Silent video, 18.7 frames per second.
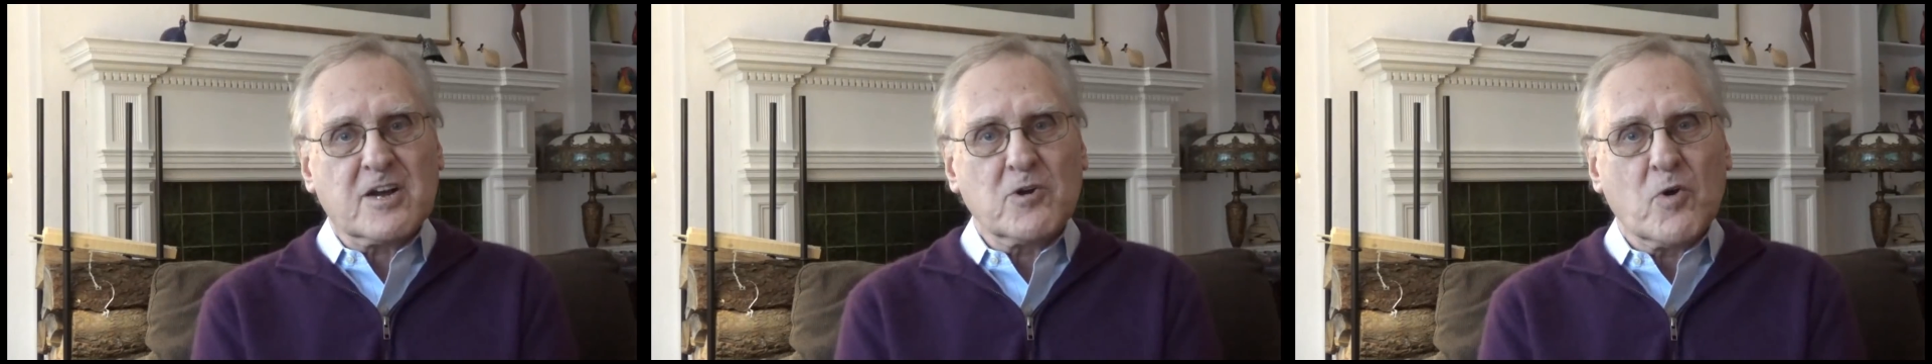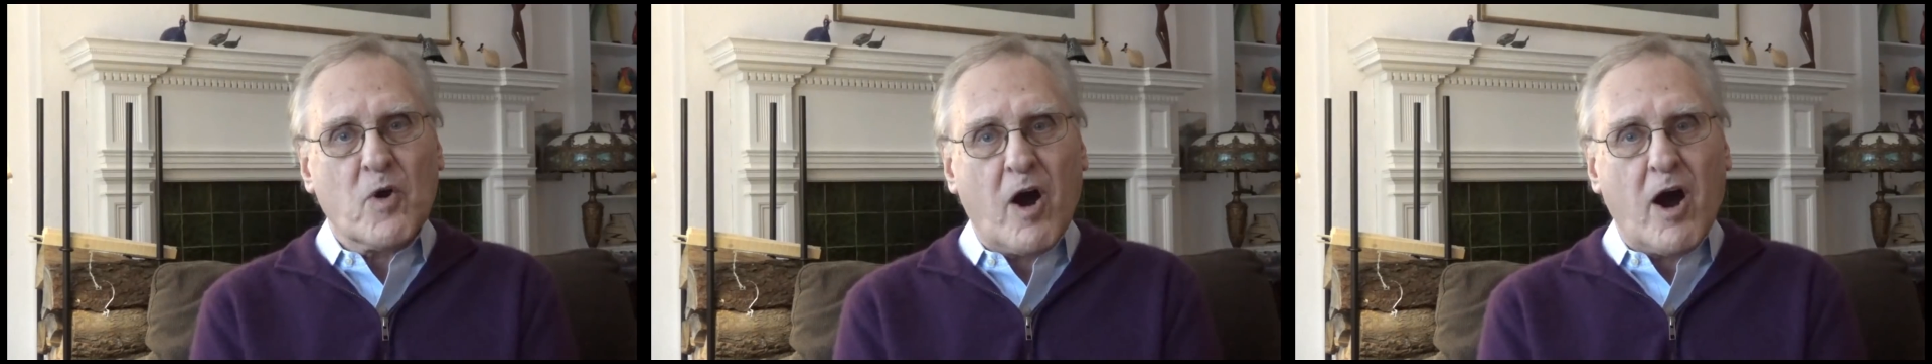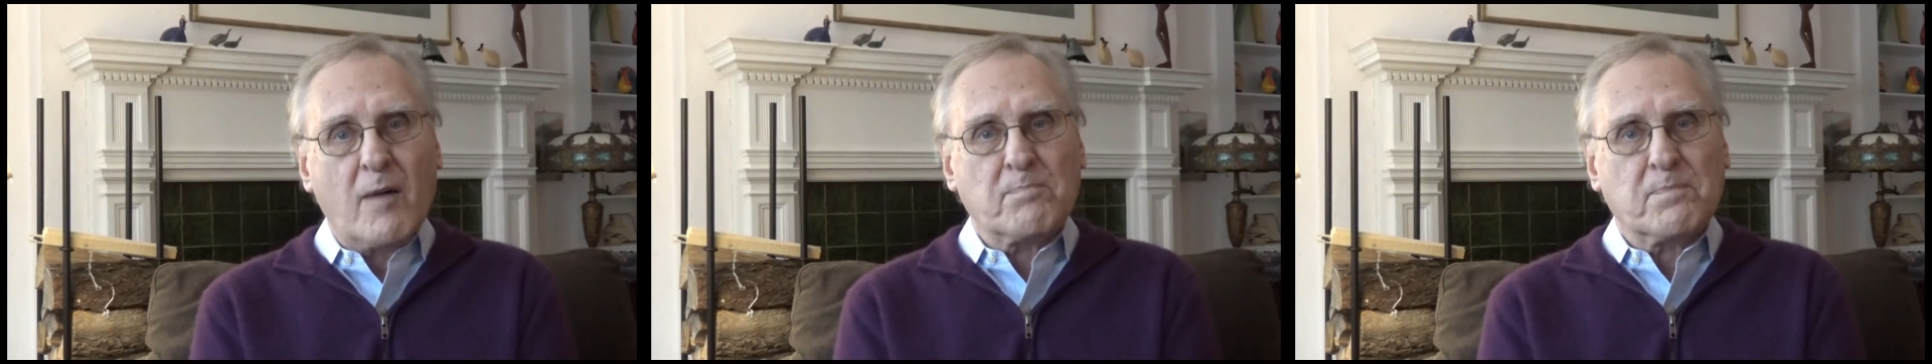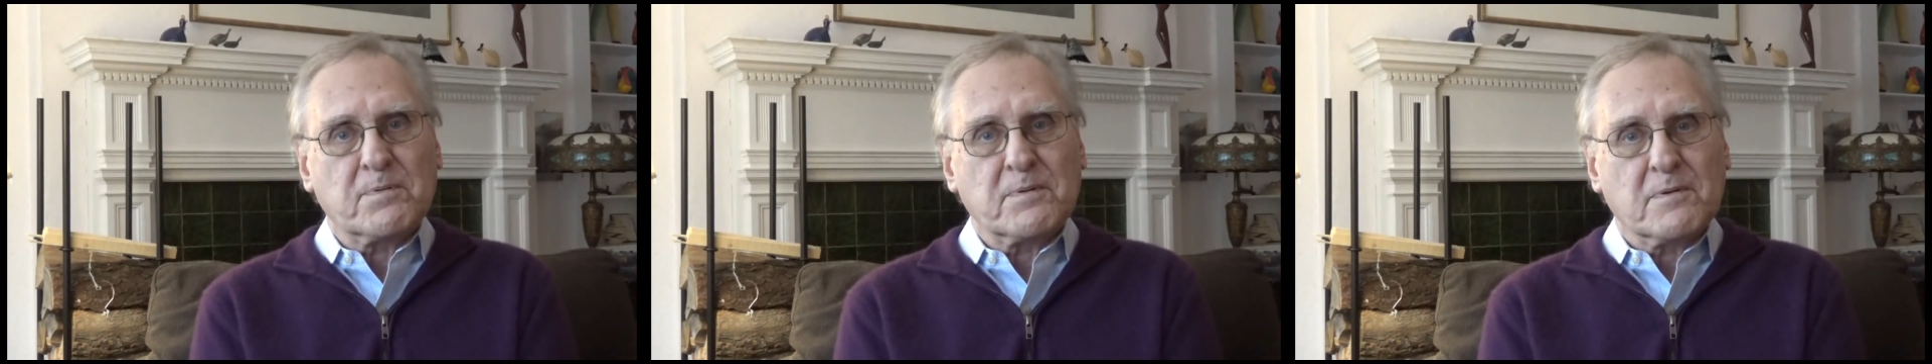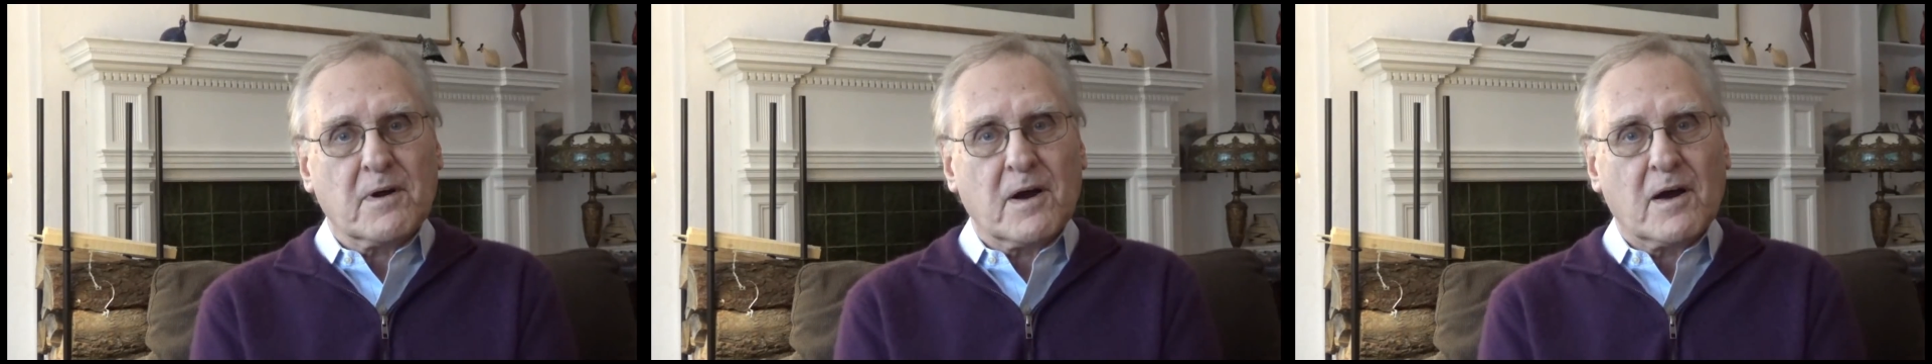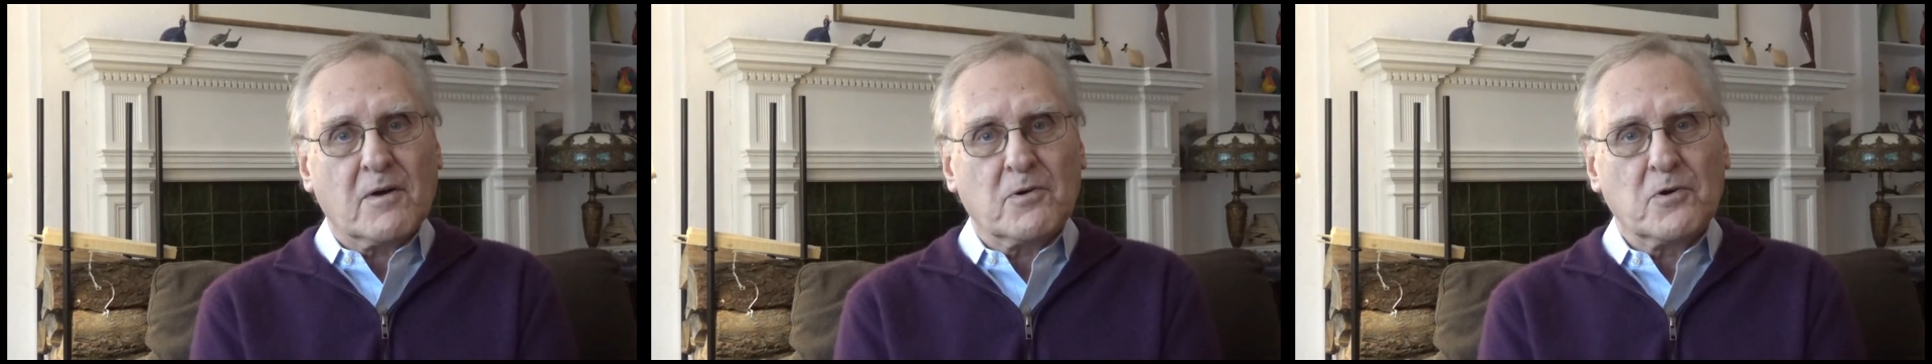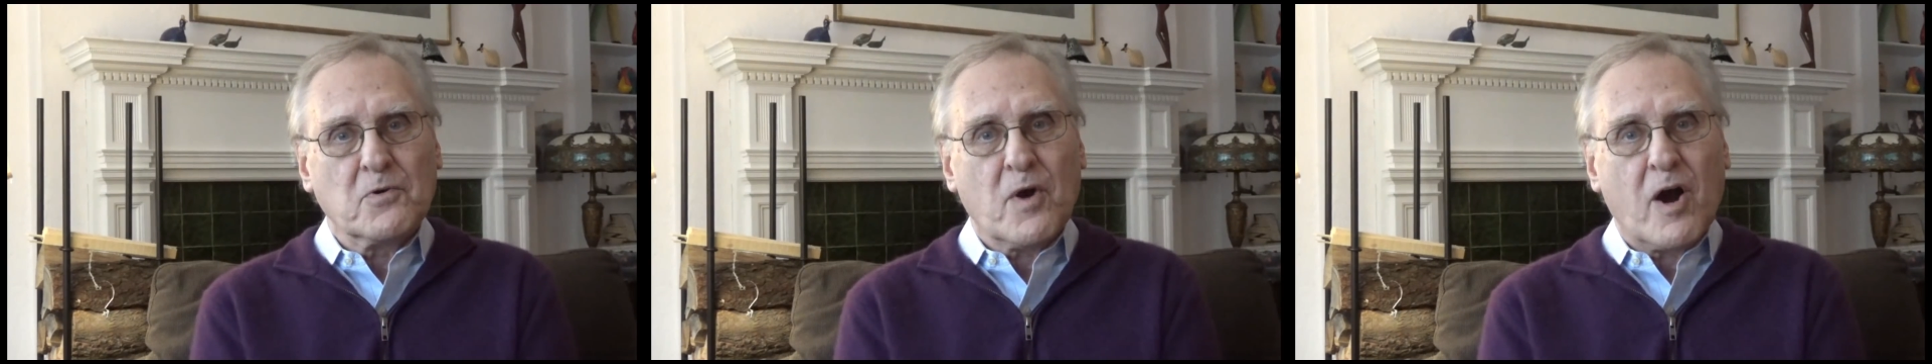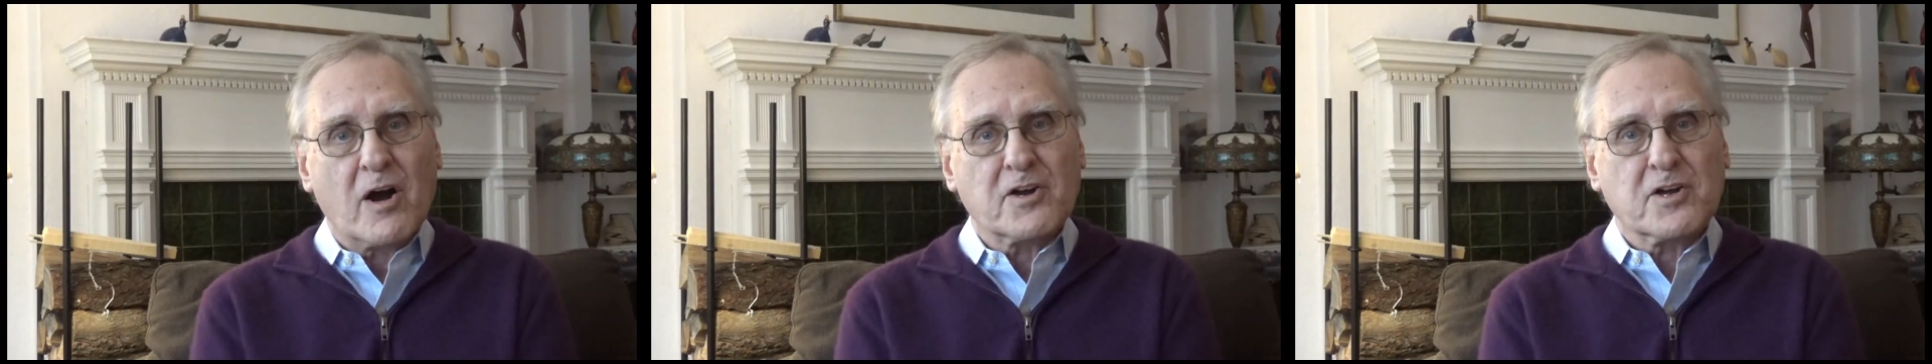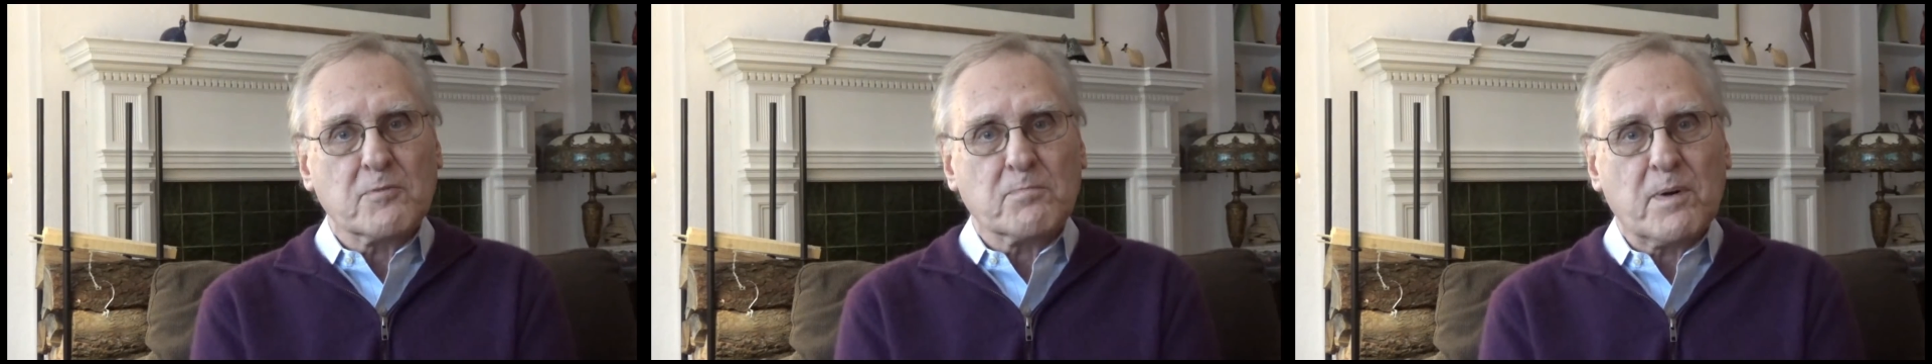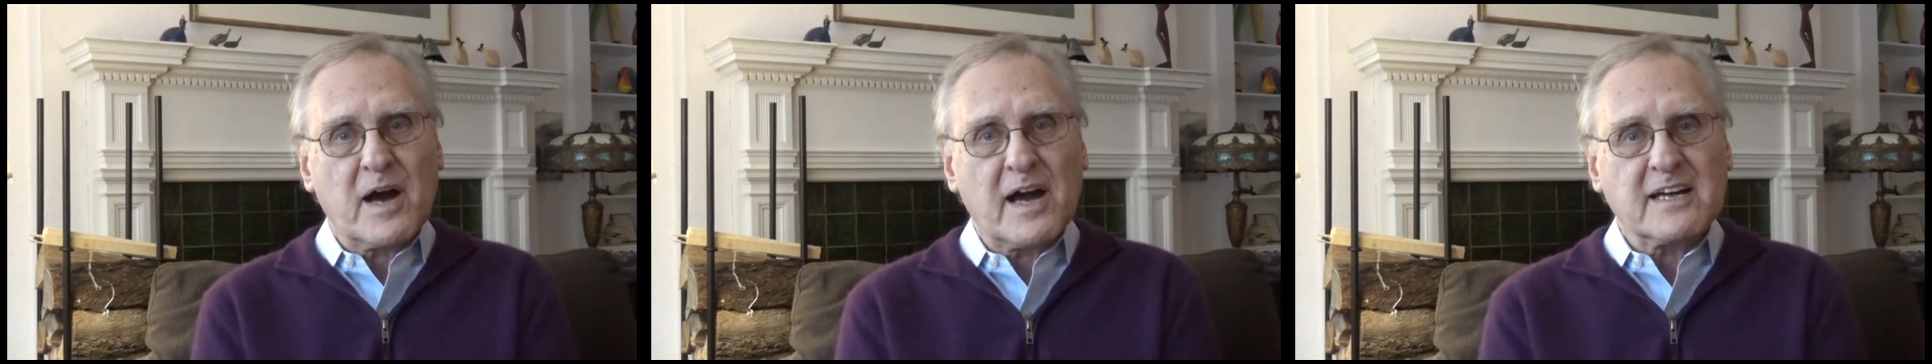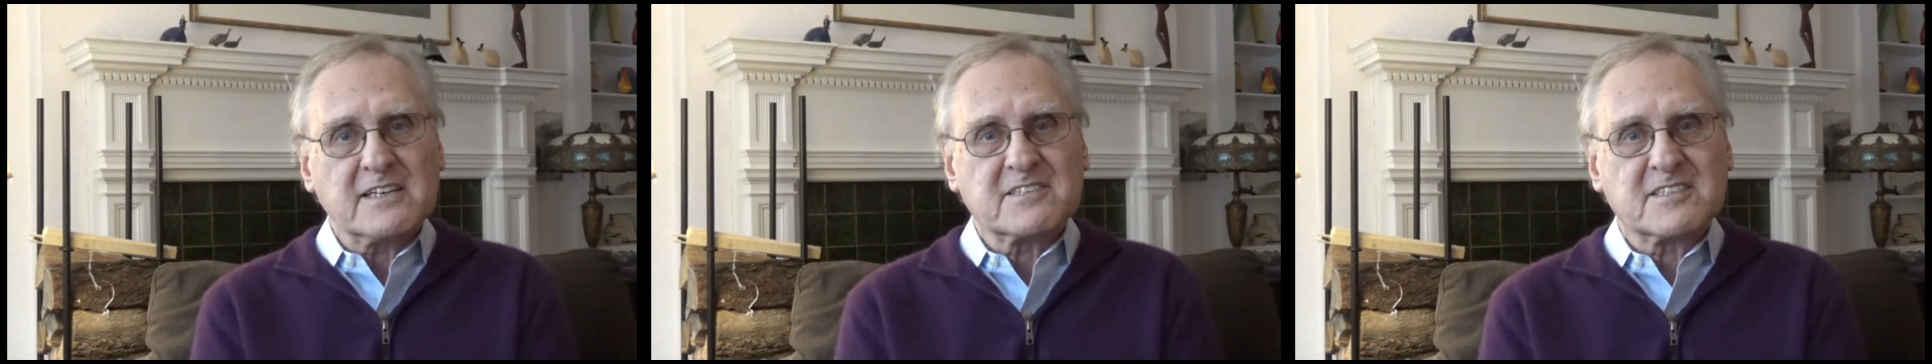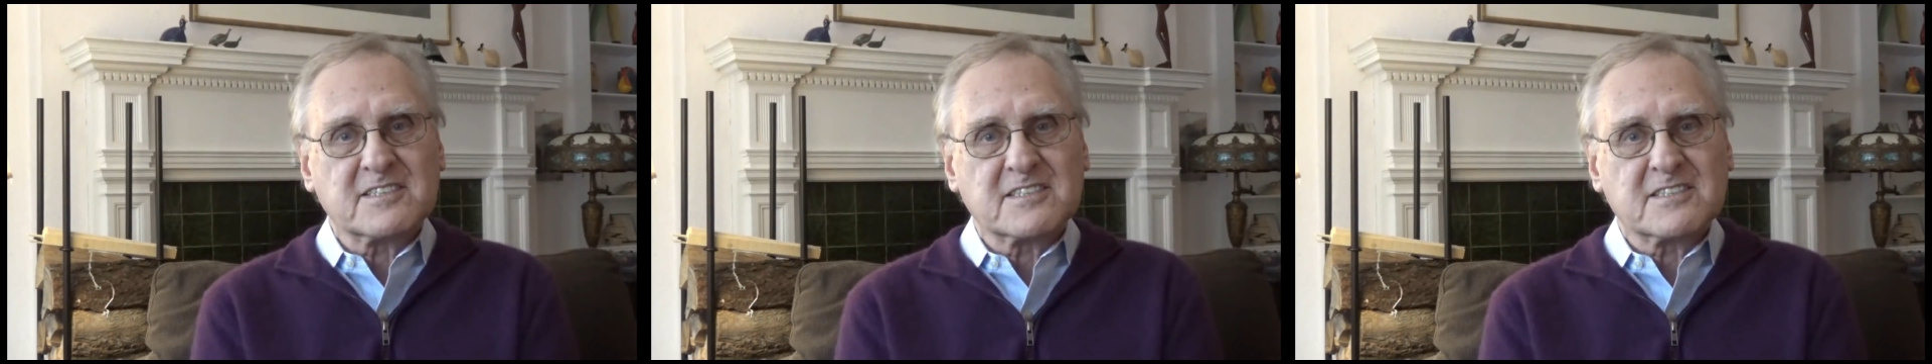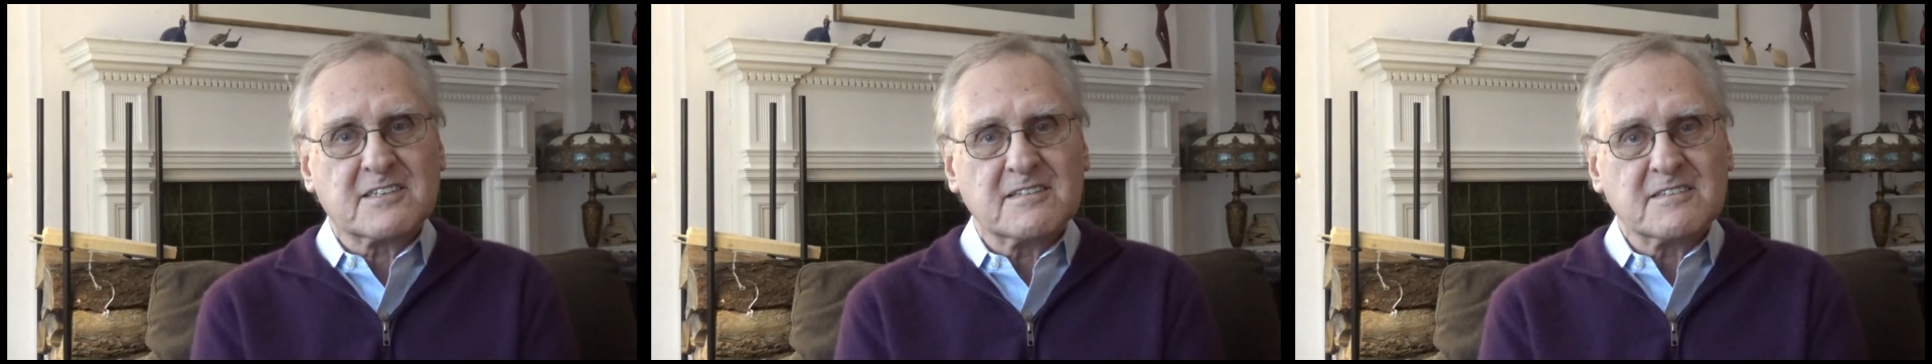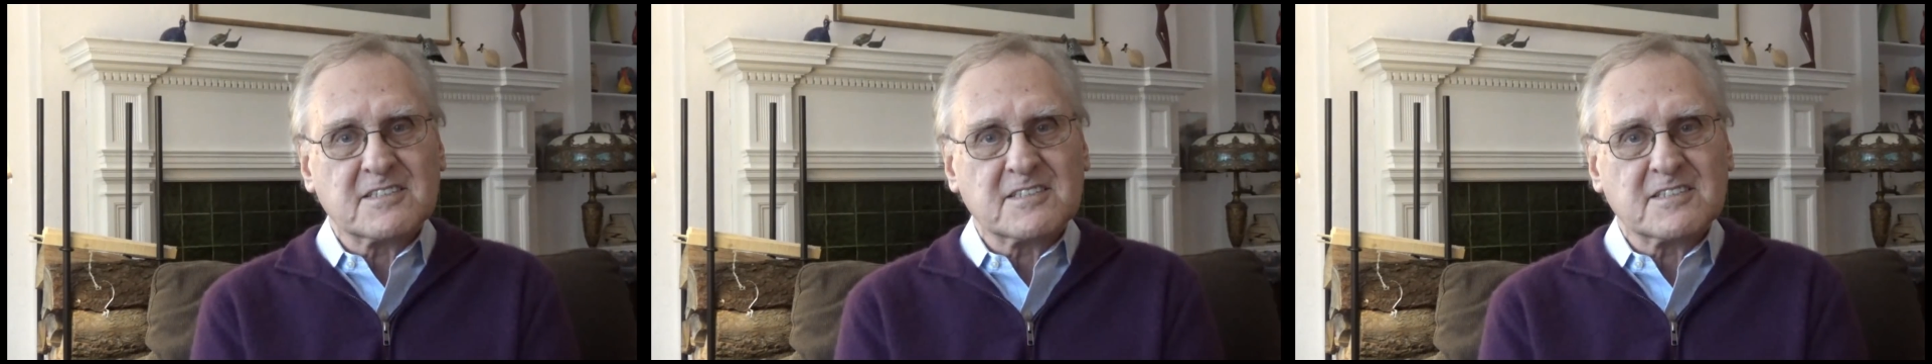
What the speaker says: who occupies